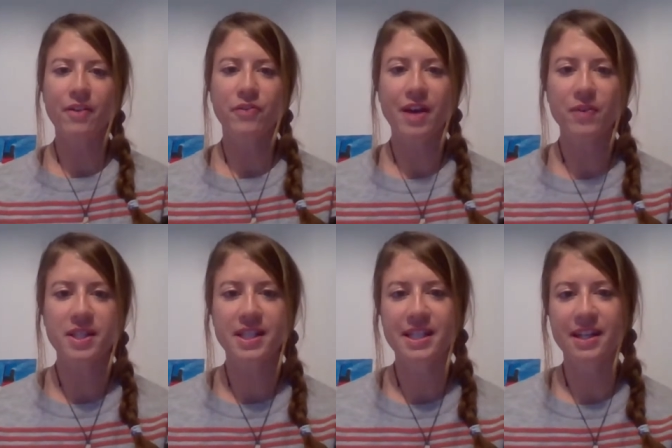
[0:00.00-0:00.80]
I've never
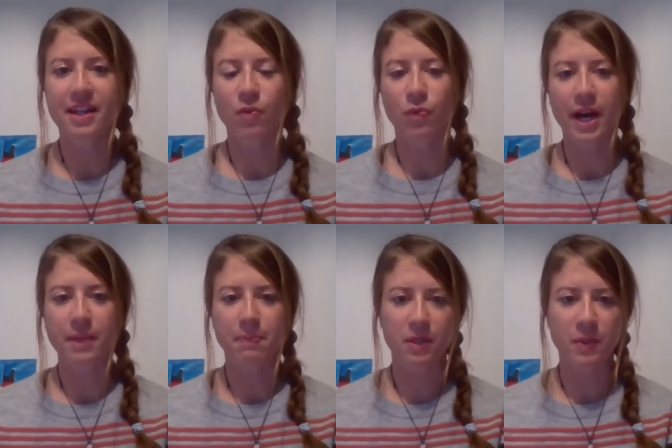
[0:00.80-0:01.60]
seen a
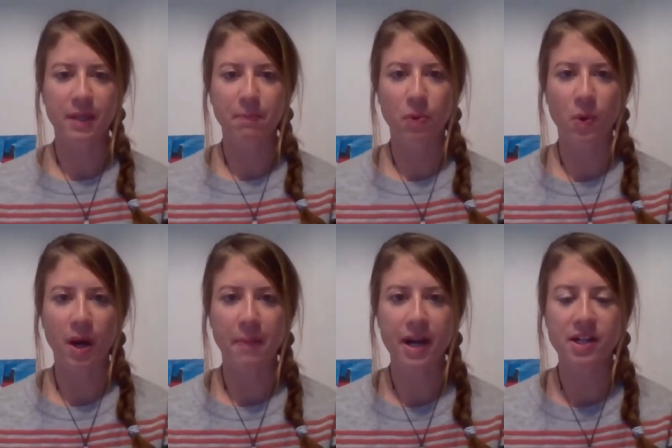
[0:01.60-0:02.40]
fight between
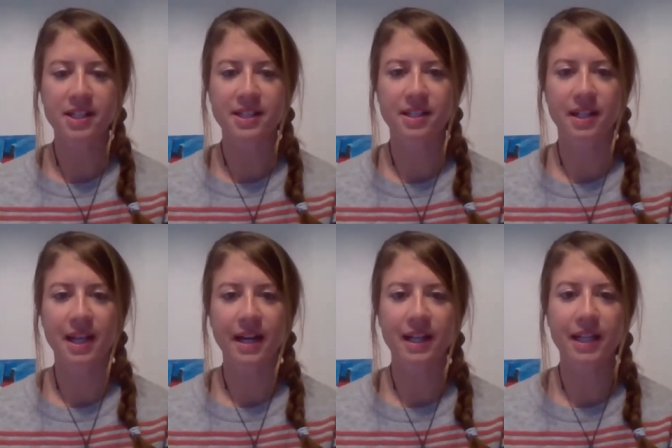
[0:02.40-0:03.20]
polar bears,
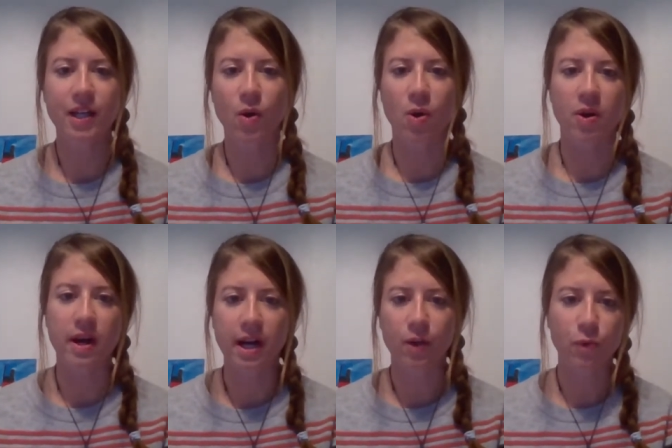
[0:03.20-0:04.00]
luckily or
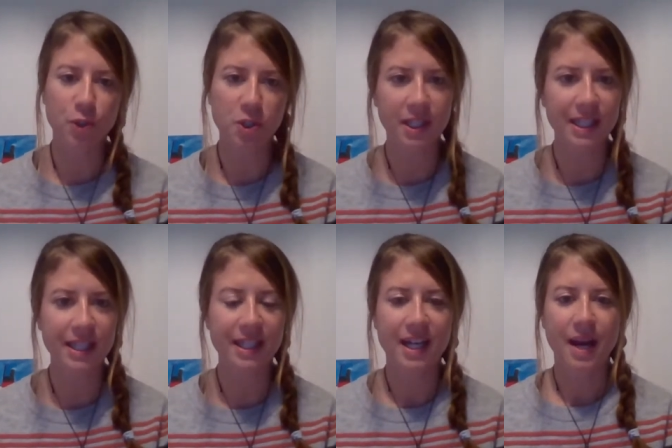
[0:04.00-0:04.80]

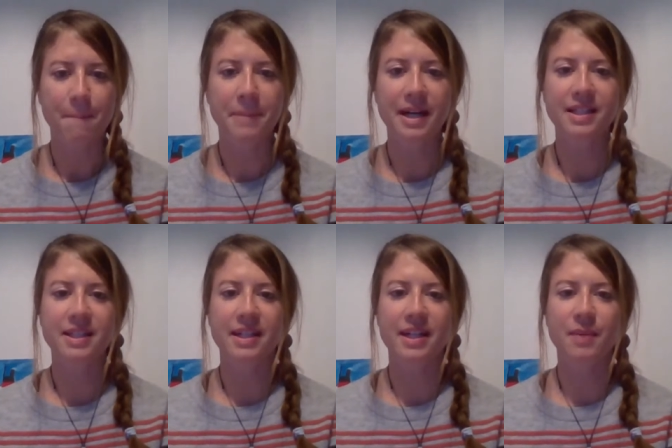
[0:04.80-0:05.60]
unfortunately. But
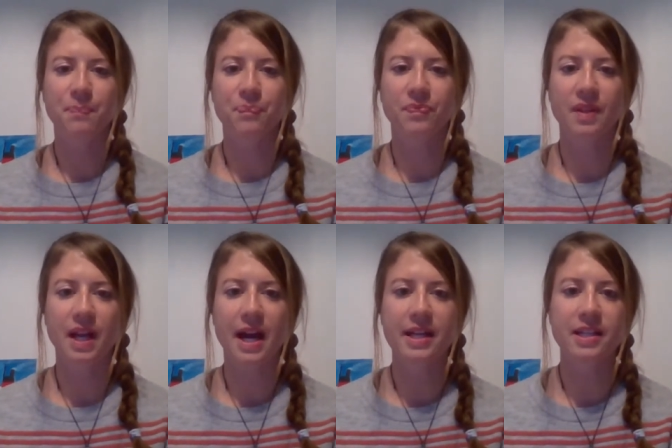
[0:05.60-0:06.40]
um,
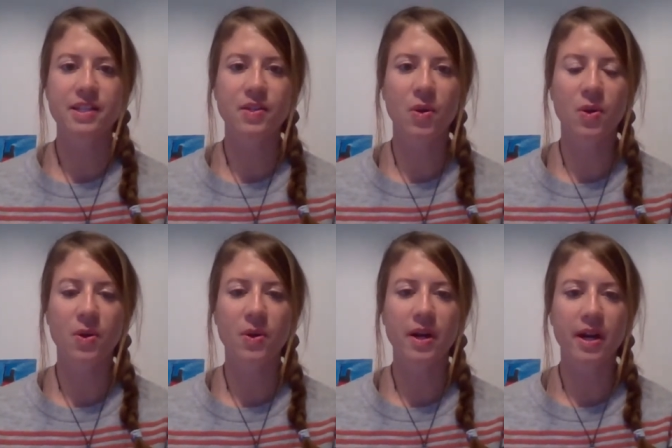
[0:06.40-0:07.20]
I
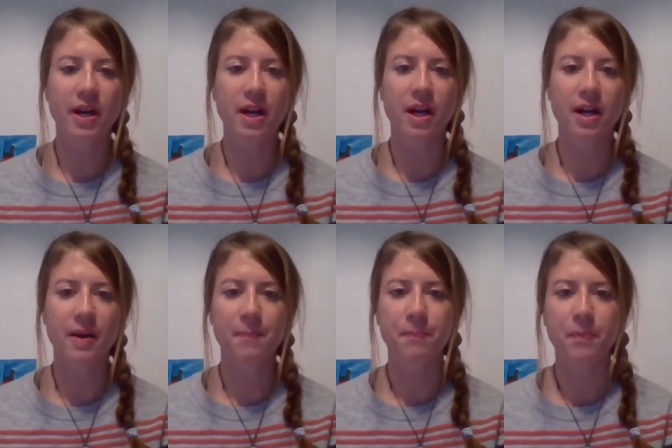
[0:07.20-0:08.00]
saw
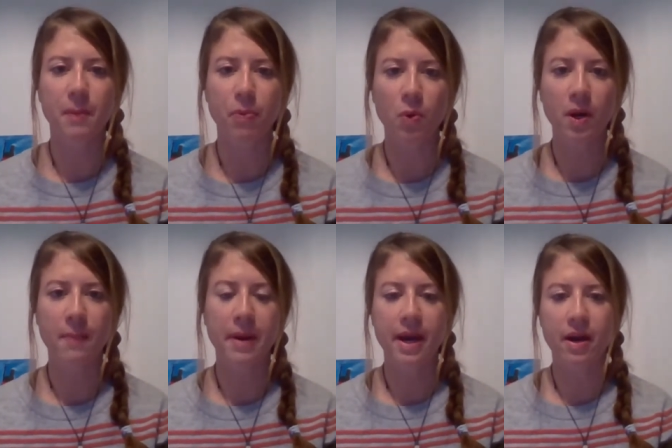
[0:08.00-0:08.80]
um, a polar
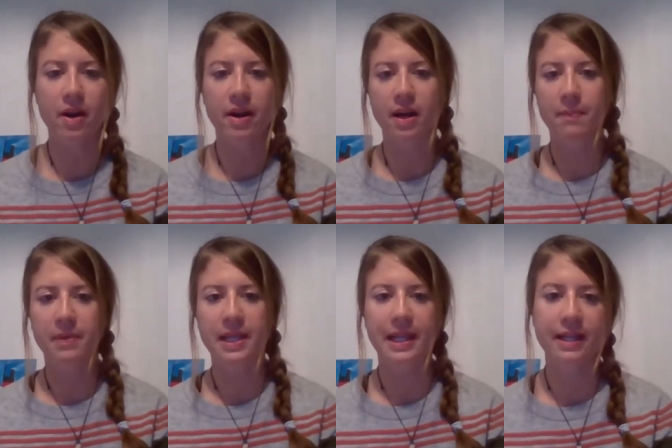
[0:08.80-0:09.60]
bear um,
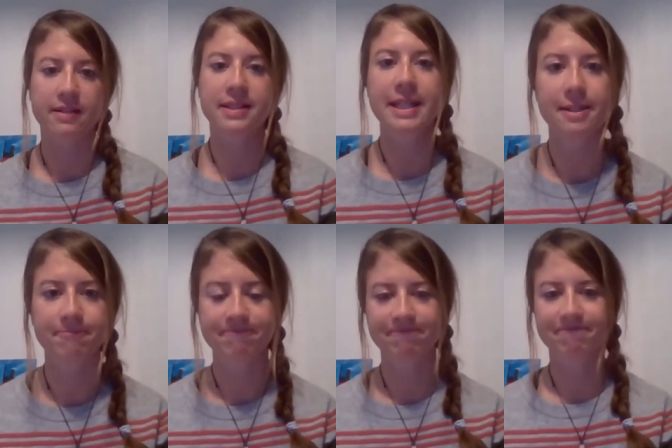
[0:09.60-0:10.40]
killing a seal.